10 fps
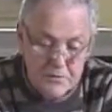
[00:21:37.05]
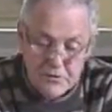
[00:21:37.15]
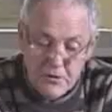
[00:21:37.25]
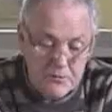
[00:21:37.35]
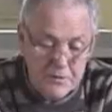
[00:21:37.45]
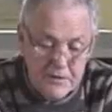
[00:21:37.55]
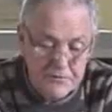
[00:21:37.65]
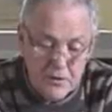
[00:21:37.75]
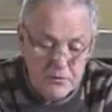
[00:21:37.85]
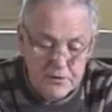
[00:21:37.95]
but not by
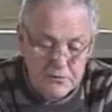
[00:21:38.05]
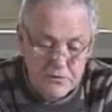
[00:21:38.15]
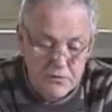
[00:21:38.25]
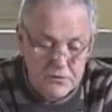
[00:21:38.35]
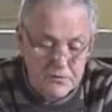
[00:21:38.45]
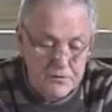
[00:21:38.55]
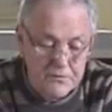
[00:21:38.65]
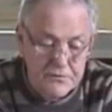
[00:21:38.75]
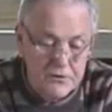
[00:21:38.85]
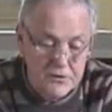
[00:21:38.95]
following the rules of
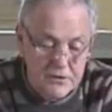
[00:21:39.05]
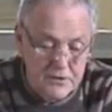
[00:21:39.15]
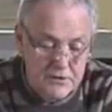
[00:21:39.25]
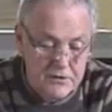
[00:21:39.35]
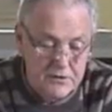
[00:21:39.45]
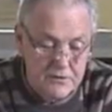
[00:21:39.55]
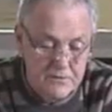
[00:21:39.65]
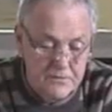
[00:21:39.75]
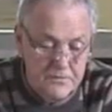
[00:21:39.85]
Confucianists.